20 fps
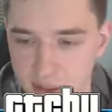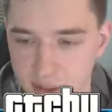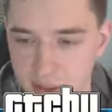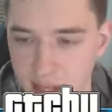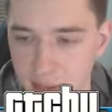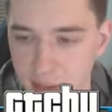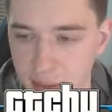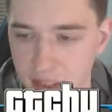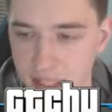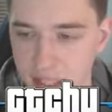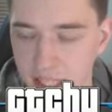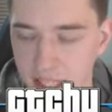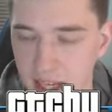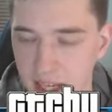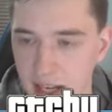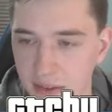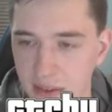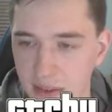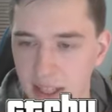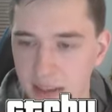Time to take
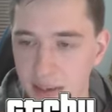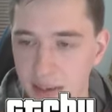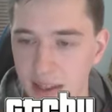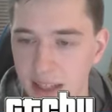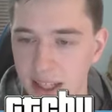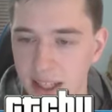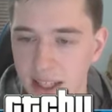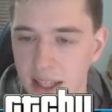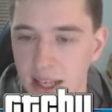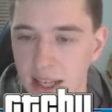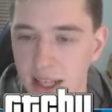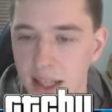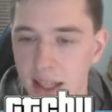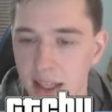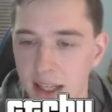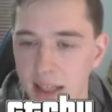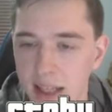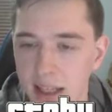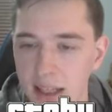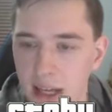off. Time to
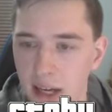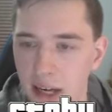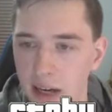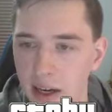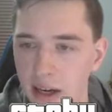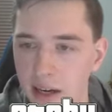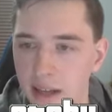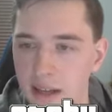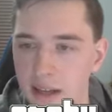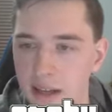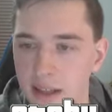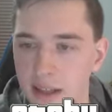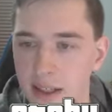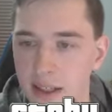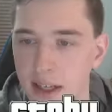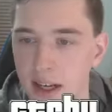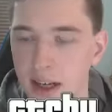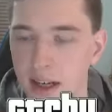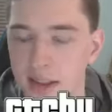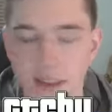hit the air.
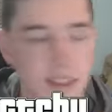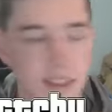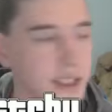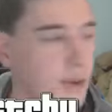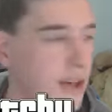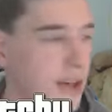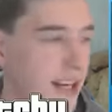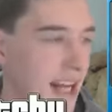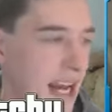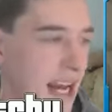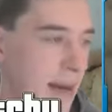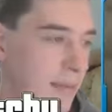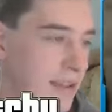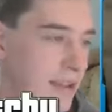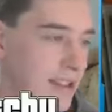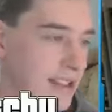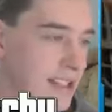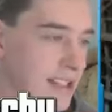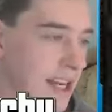See what happens.